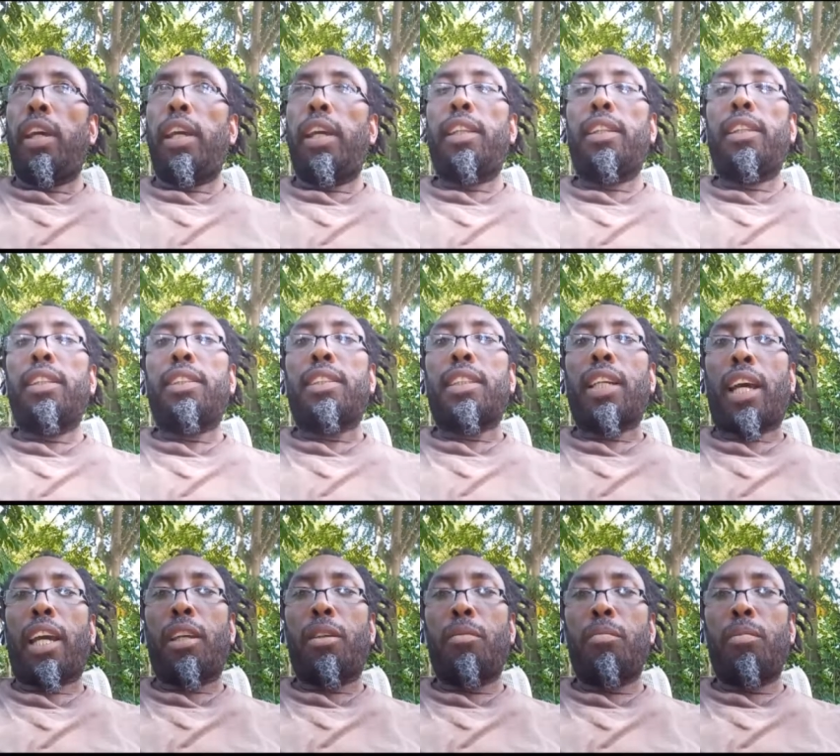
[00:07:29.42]
In the
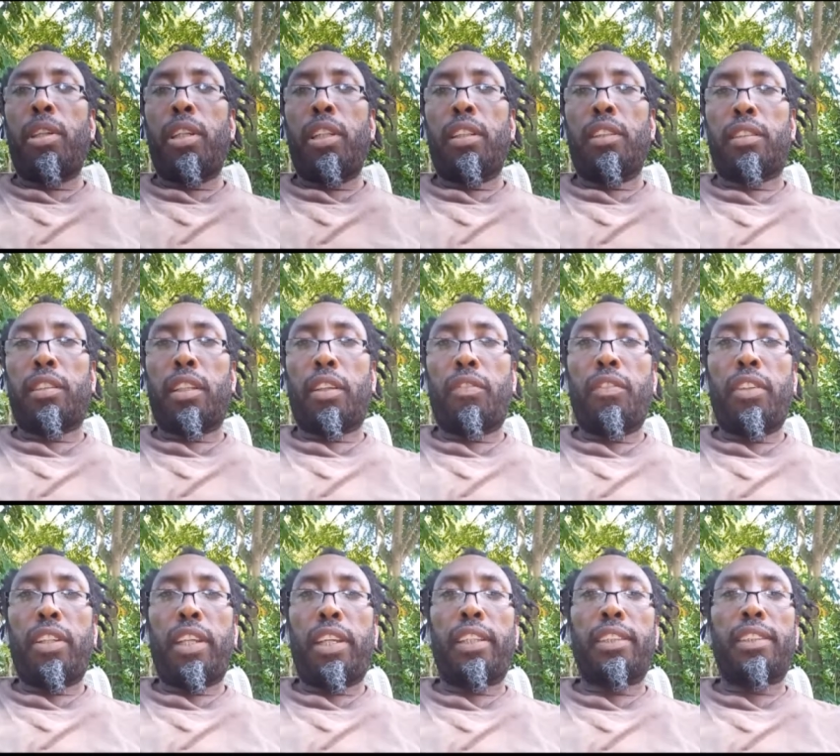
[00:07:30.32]
time, in the
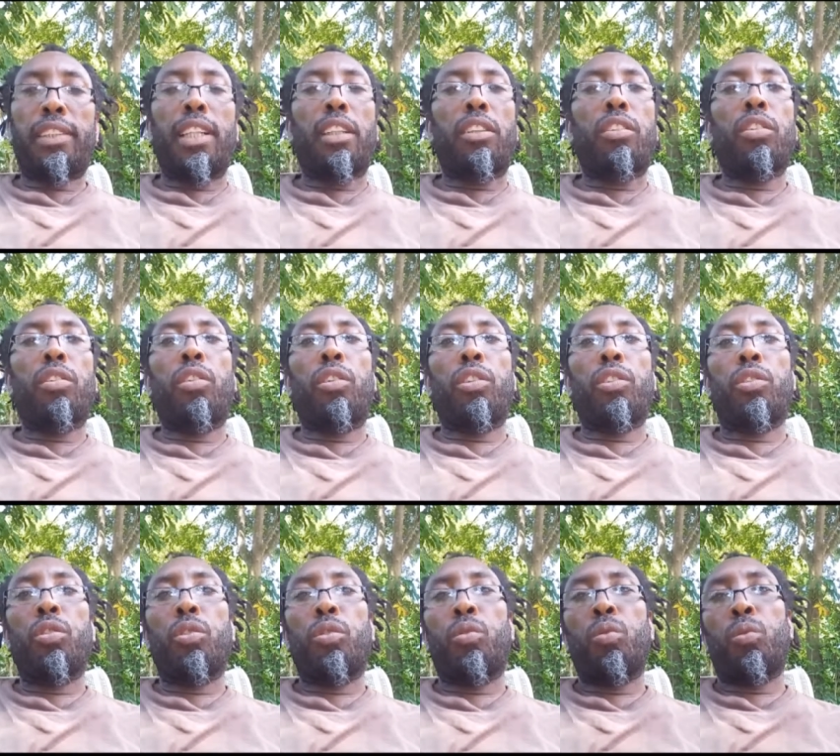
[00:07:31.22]
seven days that you're going
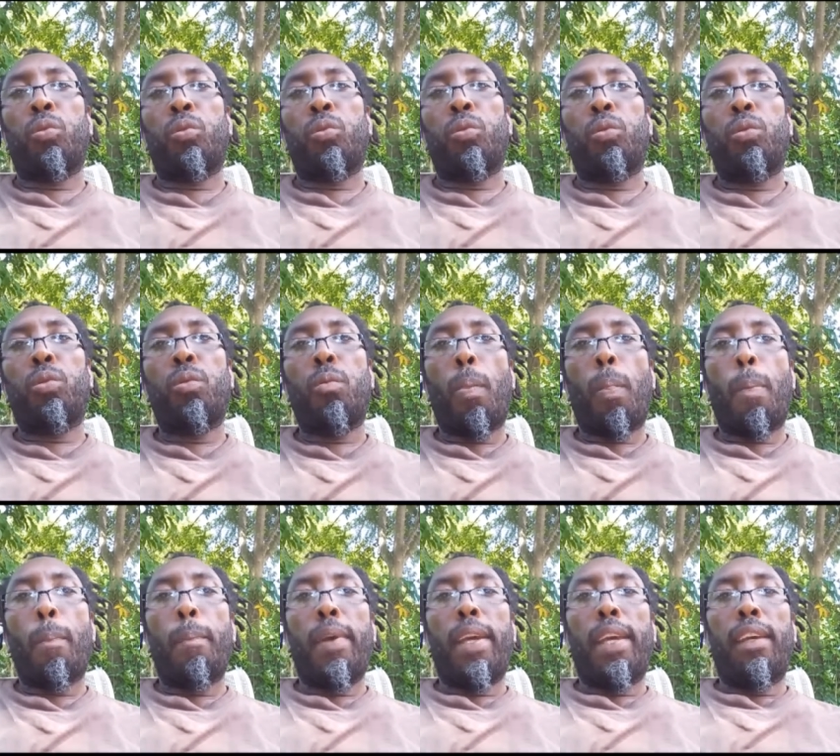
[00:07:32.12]
to do
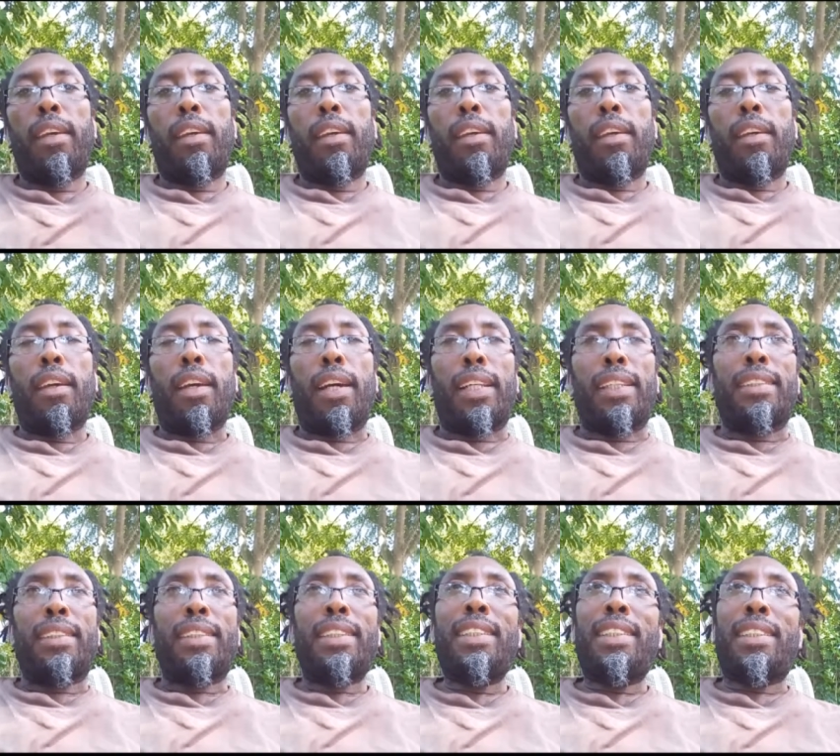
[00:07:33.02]
a
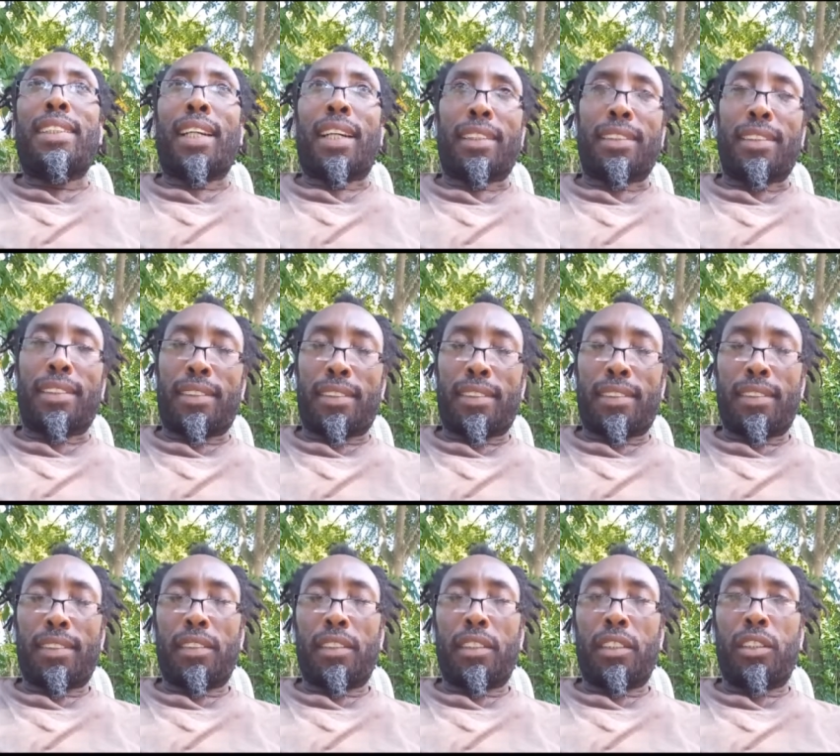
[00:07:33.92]
detox,
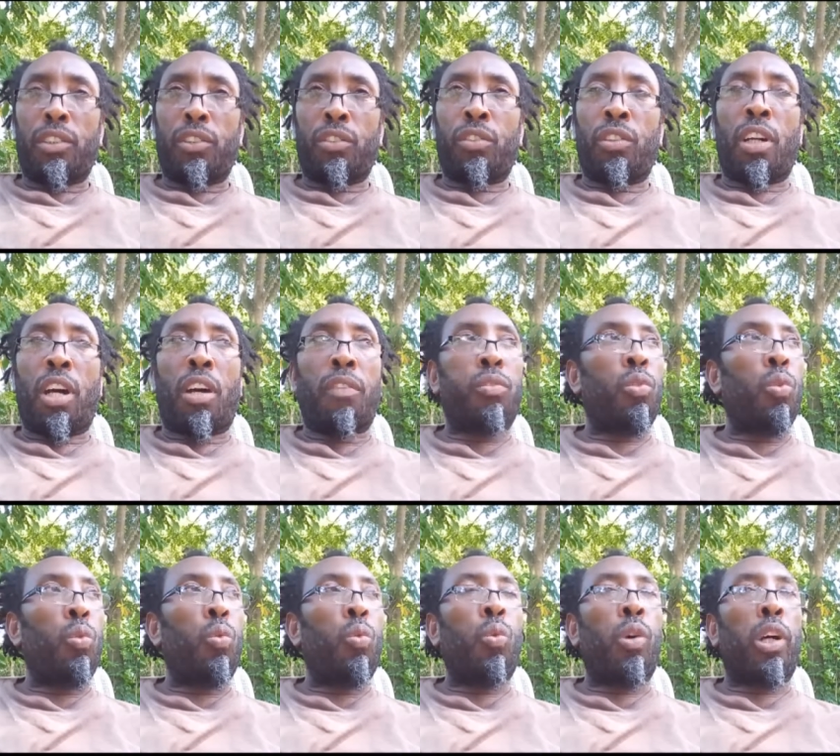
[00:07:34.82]
you have
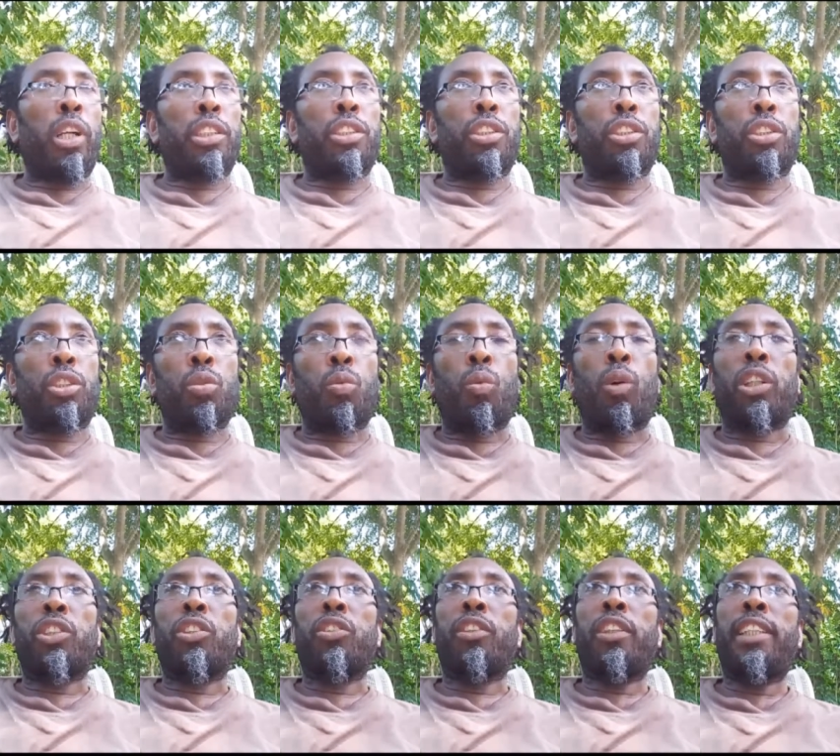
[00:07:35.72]
to watch
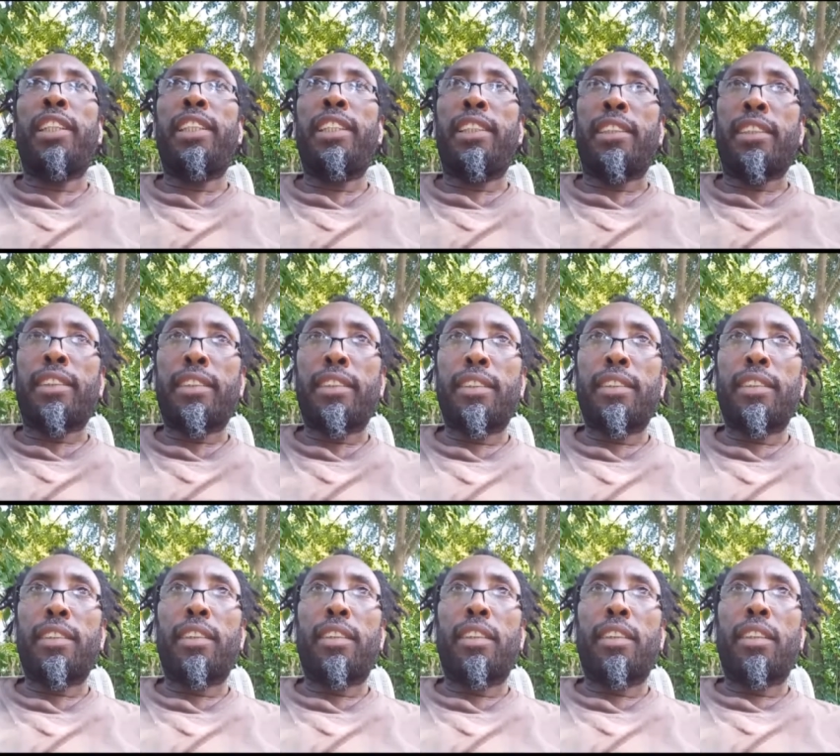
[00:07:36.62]
what you eat
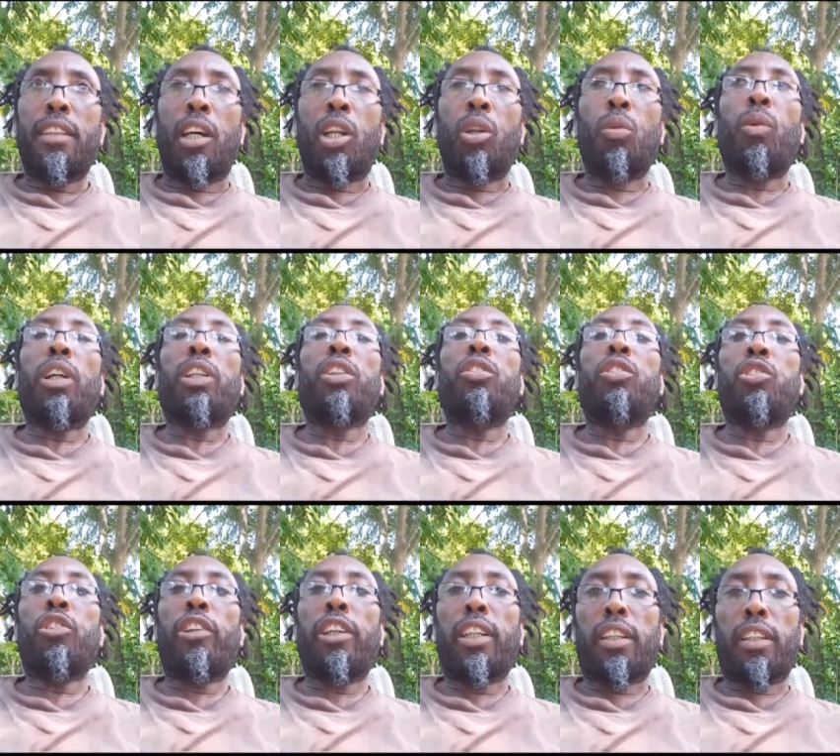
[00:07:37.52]
and what you
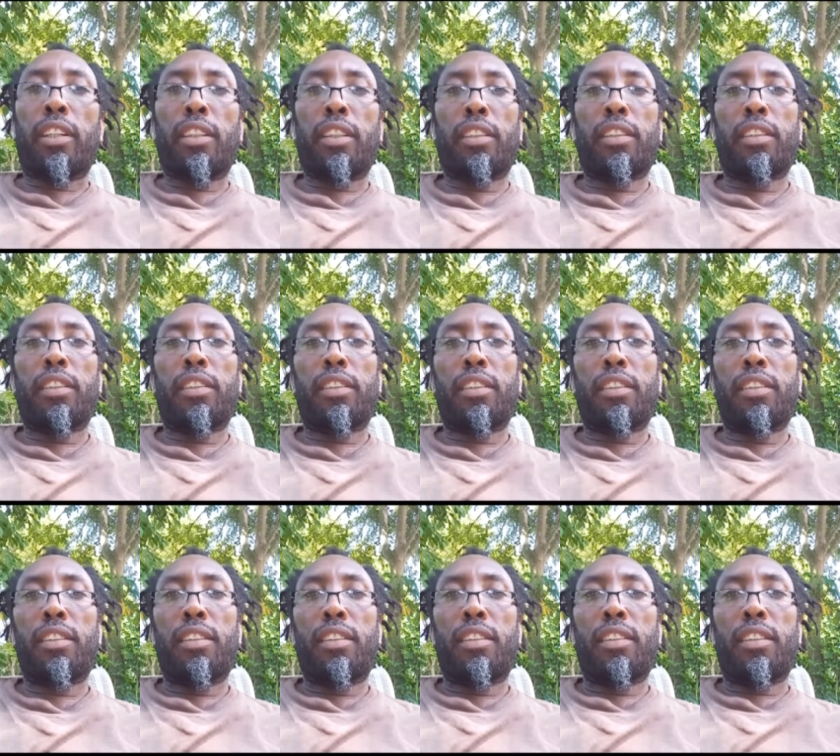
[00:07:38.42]
drink.
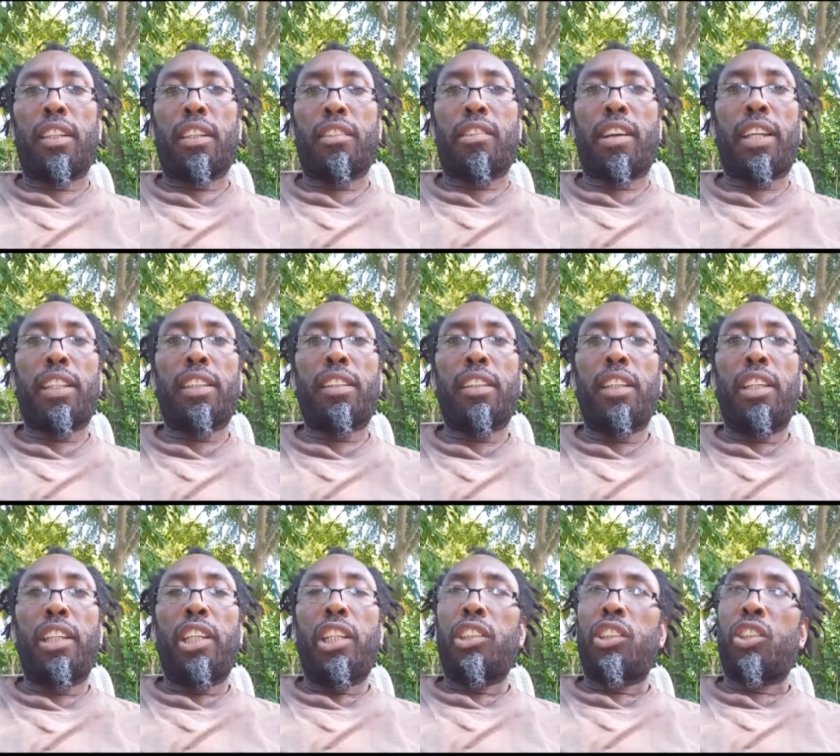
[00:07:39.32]
All right?
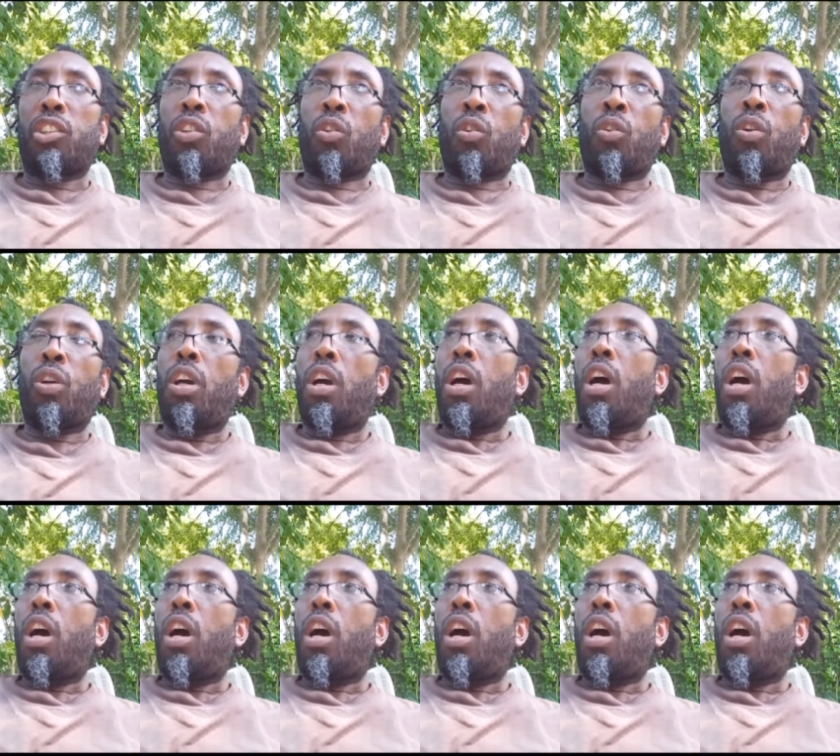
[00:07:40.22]
So,